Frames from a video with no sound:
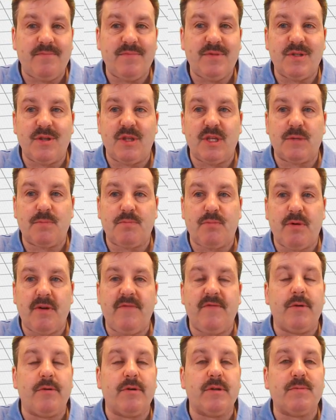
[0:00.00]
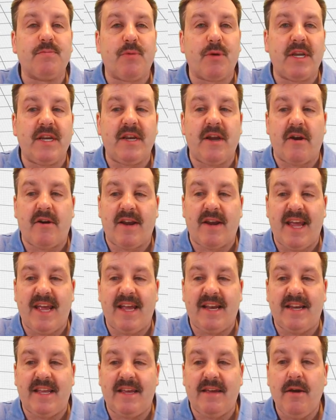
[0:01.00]
So this preview is pretty darn
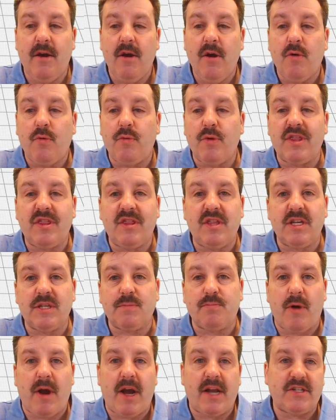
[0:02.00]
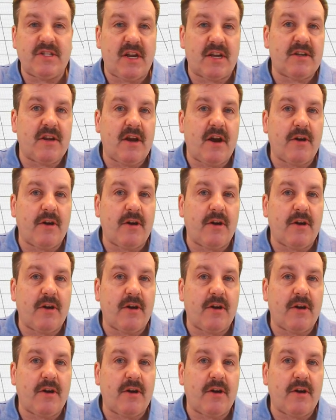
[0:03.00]
handy with this project.